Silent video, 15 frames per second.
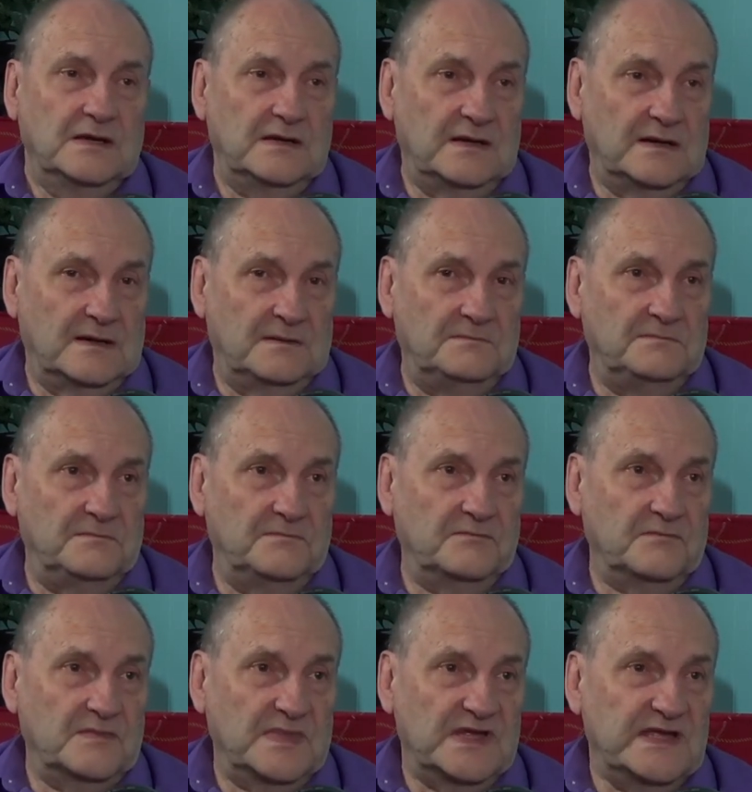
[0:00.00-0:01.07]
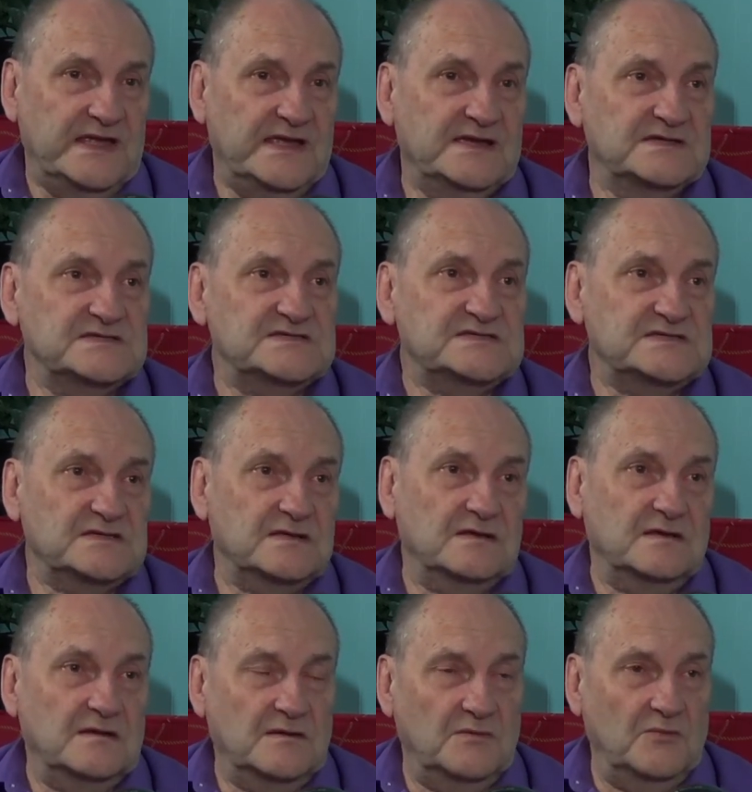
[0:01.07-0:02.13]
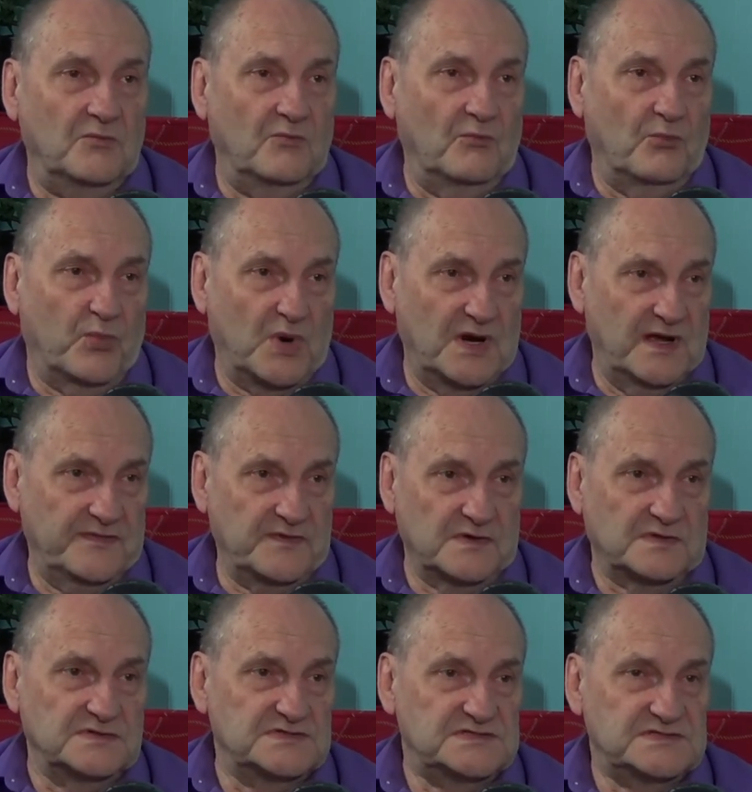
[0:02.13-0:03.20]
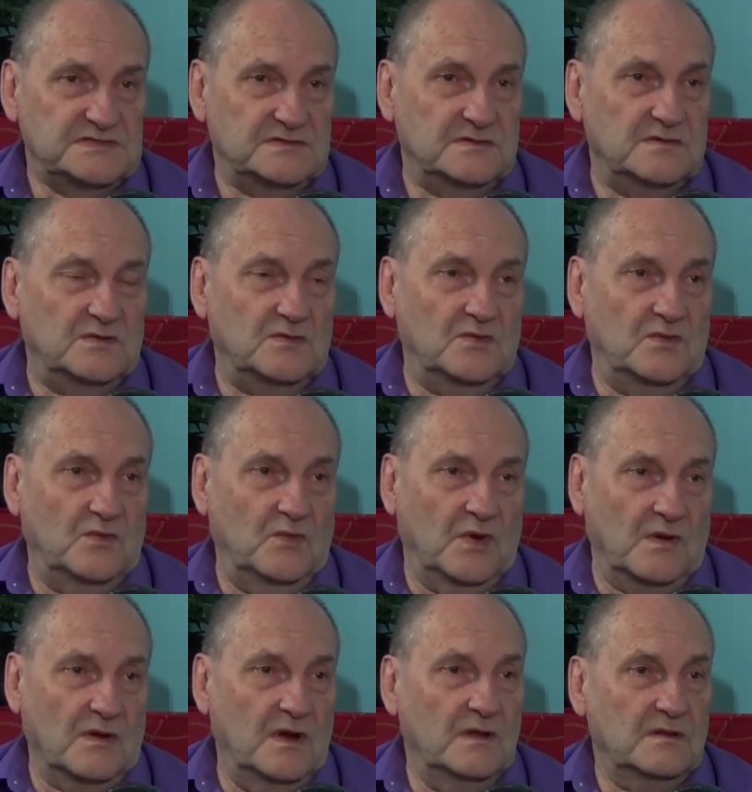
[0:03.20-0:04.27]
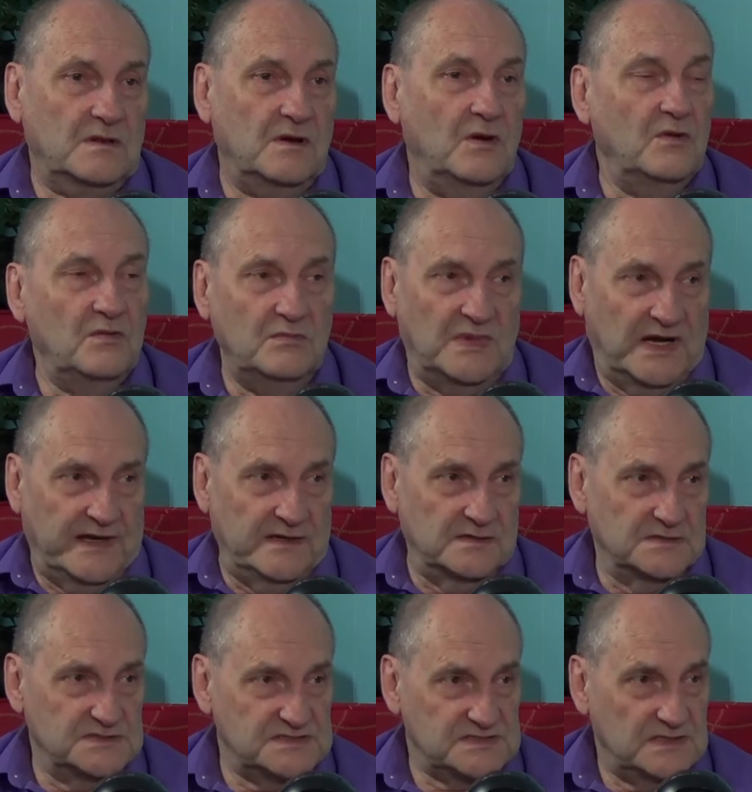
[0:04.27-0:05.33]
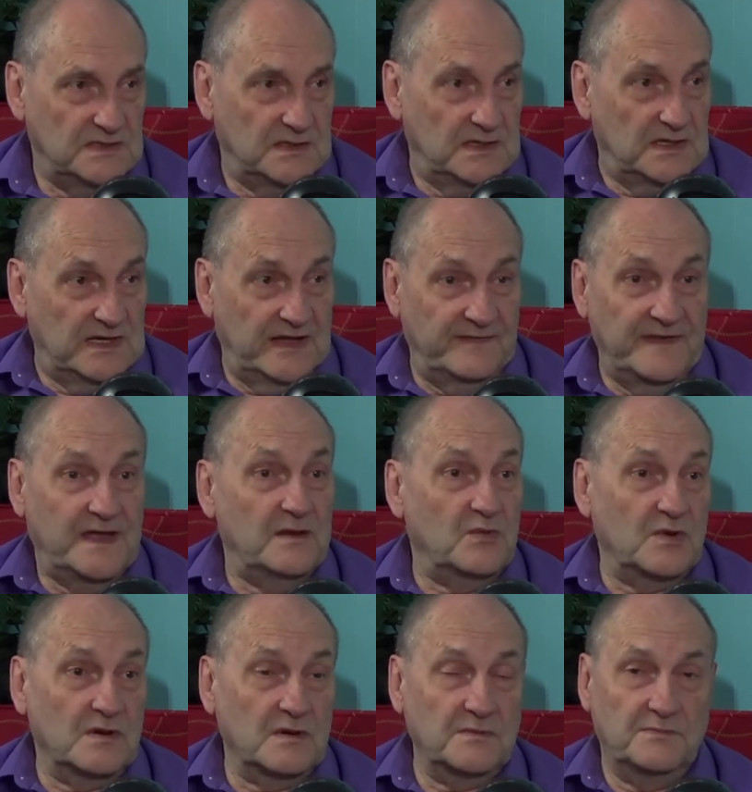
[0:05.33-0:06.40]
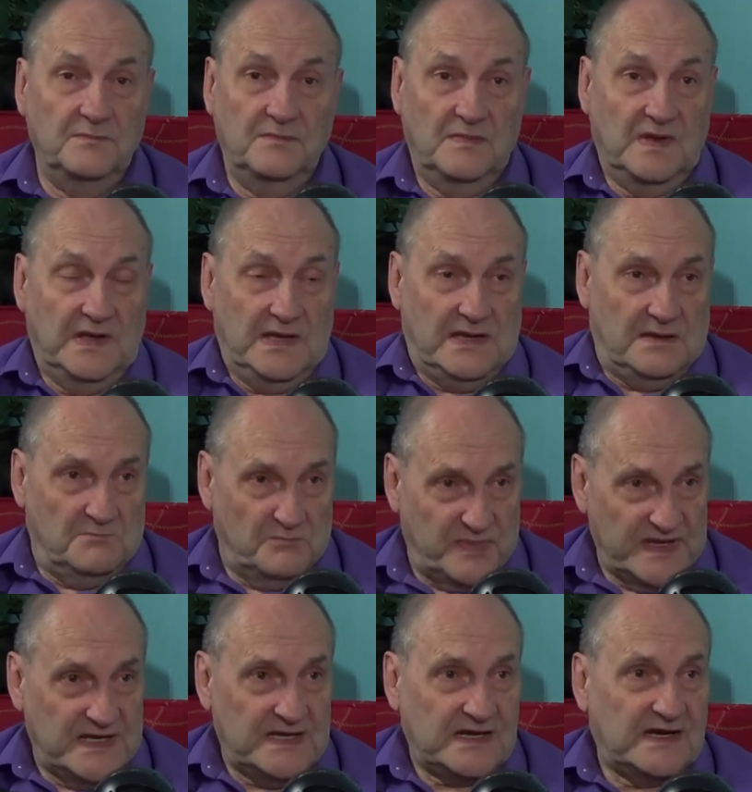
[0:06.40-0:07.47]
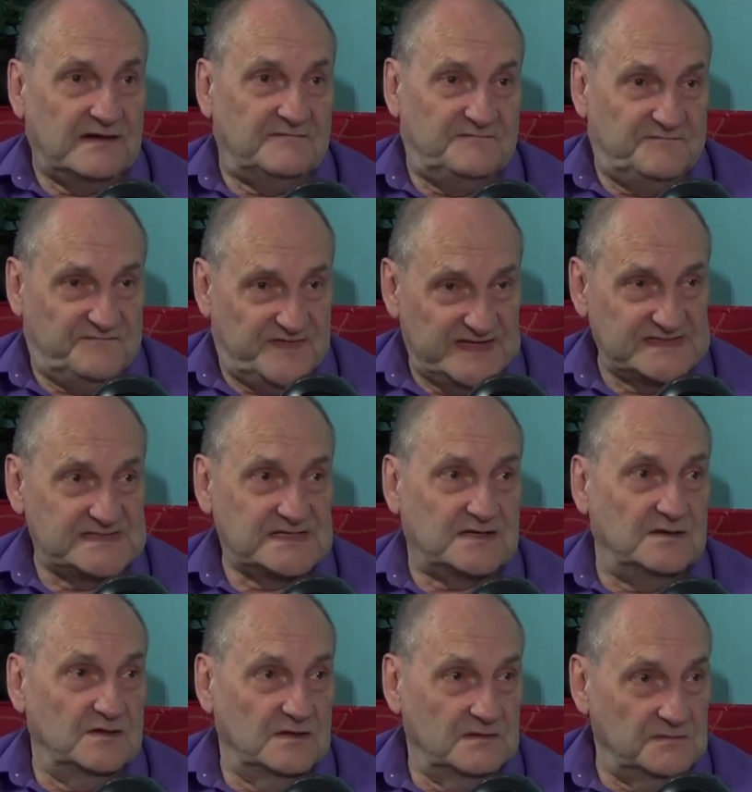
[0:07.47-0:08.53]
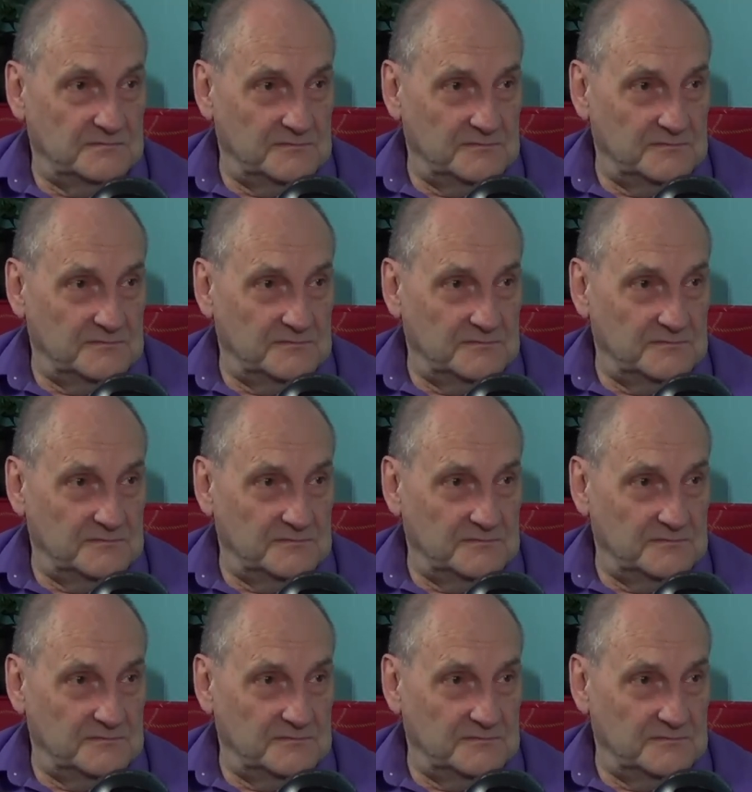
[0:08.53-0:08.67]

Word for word: Um, his brothers were all coal miners, and they were big, physical